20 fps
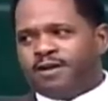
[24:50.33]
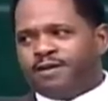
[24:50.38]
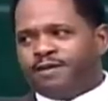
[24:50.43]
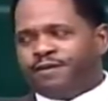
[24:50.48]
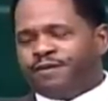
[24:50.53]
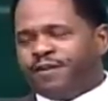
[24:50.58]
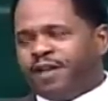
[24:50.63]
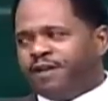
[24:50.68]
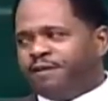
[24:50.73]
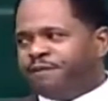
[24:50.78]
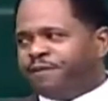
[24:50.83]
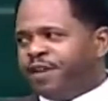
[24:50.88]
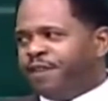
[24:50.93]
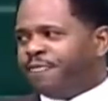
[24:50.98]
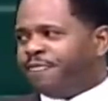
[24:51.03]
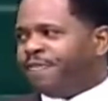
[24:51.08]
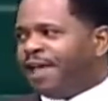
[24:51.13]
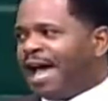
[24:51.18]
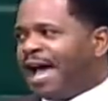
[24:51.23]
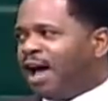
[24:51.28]

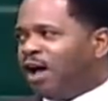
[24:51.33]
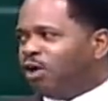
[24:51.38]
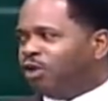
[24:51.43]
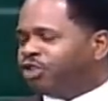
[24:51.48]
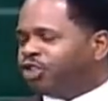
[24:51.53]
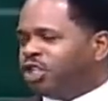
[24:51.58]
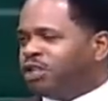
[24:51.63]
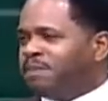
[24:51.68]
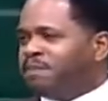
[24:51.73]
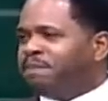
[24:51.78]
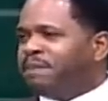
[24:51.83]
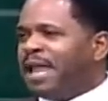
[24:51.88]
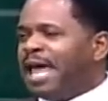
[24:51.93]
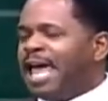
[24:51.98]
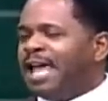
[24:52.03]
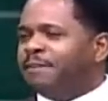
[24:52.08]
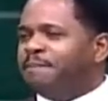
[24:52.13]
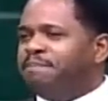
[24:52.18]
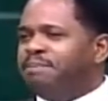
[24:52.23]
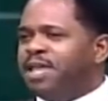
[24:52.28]
50,000
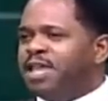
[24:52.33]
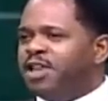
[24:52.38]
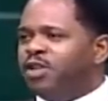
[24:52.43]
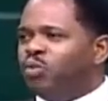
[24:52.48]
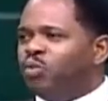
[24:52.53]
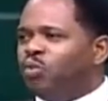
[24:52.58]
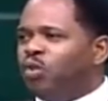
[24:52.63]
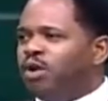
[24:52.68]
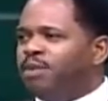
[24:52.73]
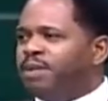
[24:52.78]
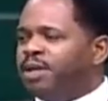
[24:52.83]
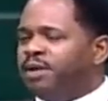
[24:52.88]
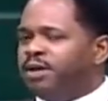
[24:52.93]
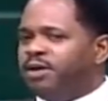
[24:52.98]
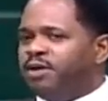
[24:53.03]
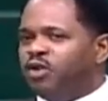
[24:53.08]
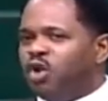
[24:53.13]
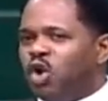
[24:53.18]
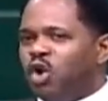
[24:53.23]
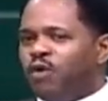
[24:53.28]
black men and
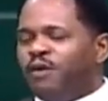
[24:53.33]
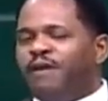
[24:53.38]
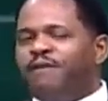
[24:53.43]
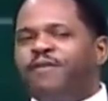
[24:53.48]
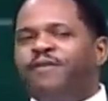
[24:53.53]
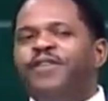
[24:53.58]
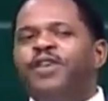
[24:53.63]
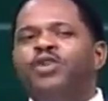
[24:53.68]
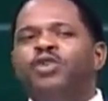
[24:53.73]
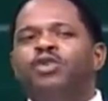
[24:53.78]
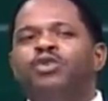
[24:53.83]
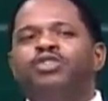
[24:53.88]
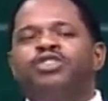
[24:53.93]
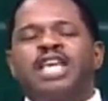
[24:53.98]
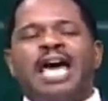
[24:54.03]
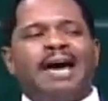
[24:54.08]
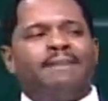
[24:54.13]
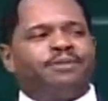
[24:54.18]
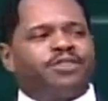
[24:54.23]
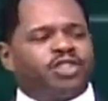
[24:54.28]
women
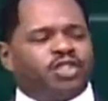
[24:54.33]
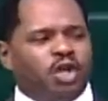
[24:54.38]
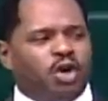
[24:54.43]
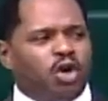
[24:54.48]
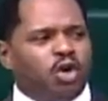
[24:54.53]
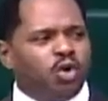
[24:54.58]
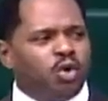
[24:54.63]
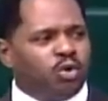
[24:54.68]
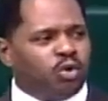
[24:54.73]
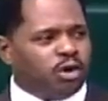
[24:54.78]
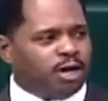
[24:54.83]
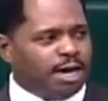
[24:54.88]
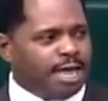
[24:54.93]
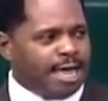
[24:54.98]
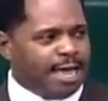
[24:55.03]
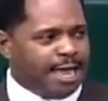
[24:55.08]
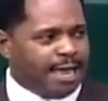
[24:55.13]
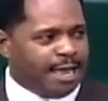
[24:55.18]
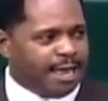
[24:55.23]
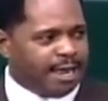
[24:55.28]
refused
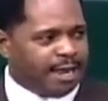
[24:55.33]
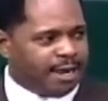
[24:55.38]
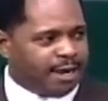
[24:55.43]
absolutely